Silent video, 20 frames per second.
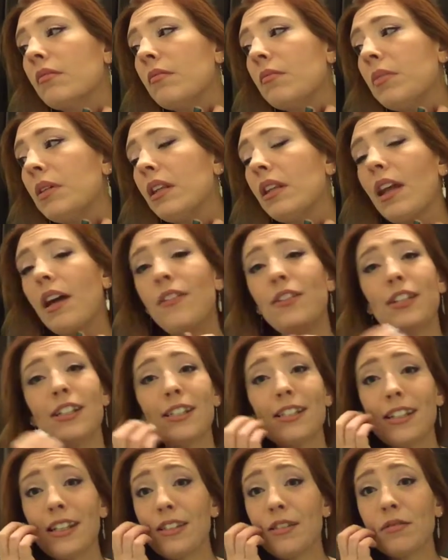But life
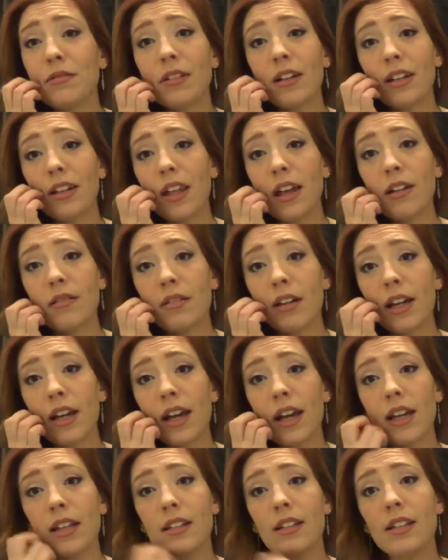just doesn't work that
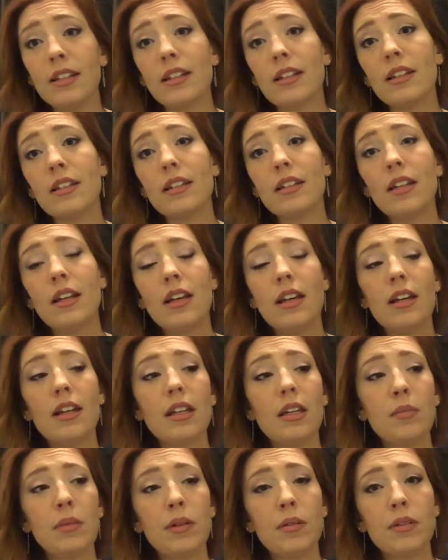way, and it
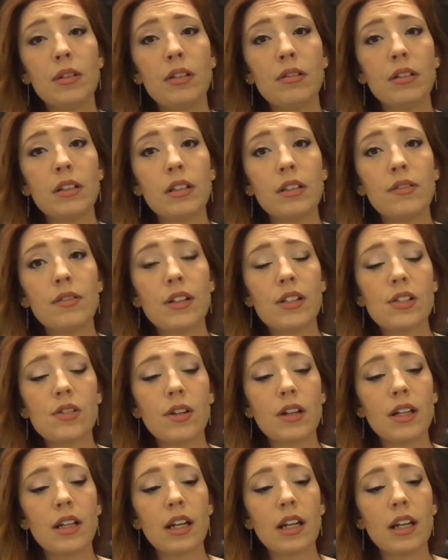can be really, really
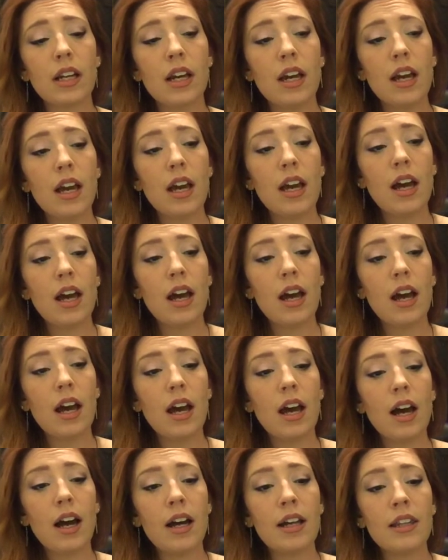frustrating.
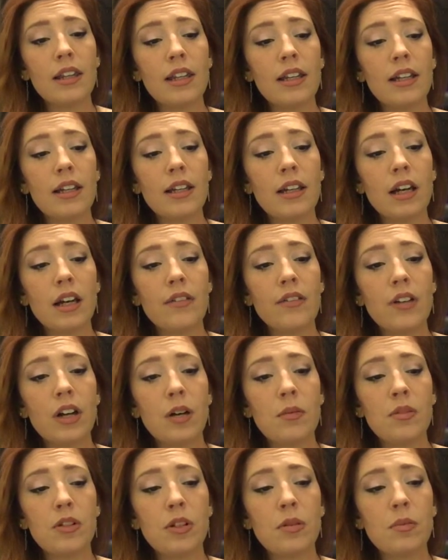I think I've
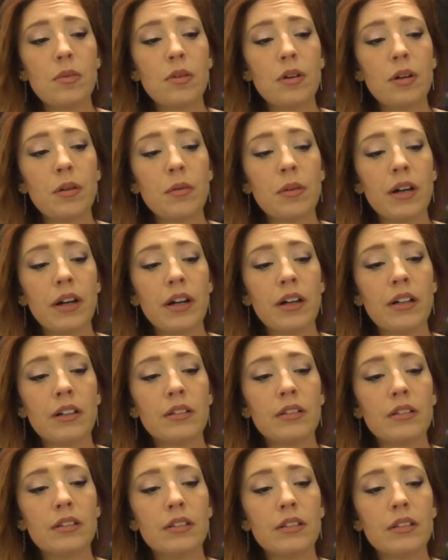come to the point where
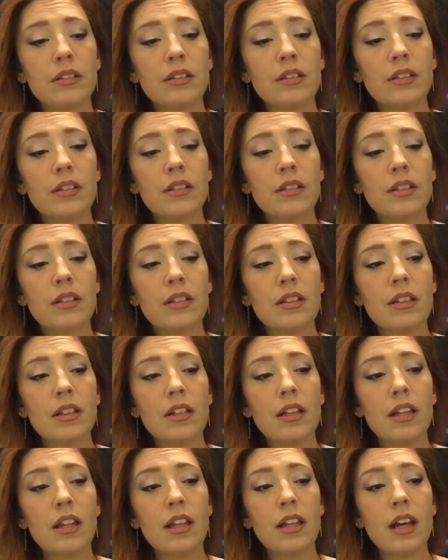
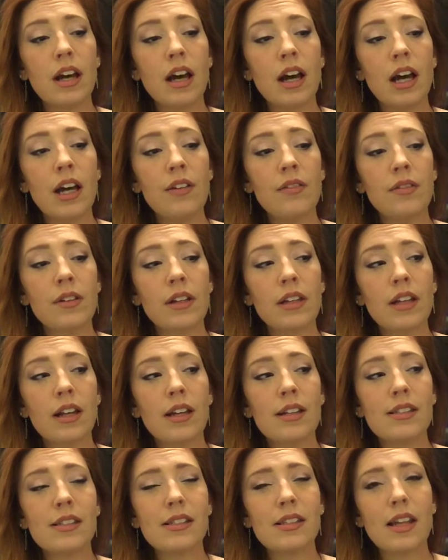I
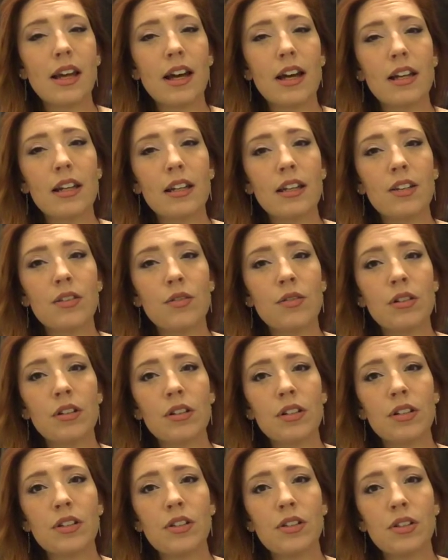realized that in
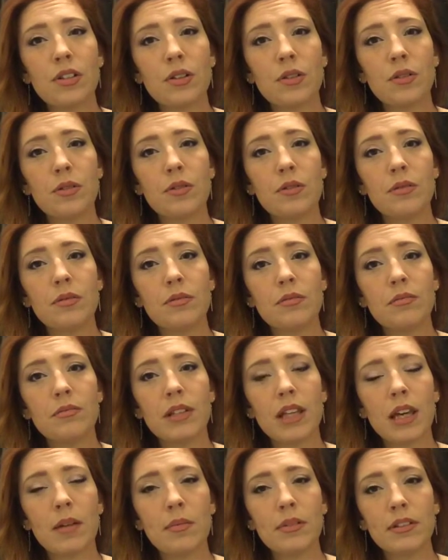order to
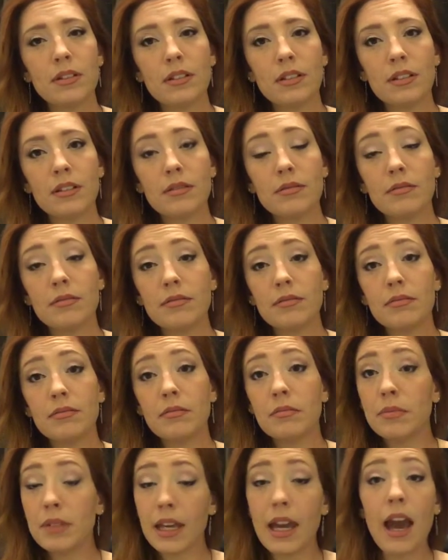be able to
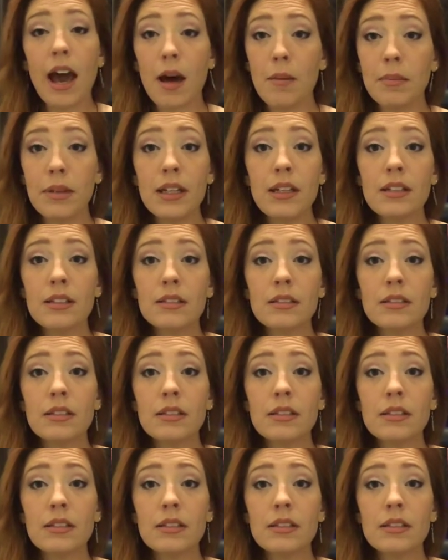be happy,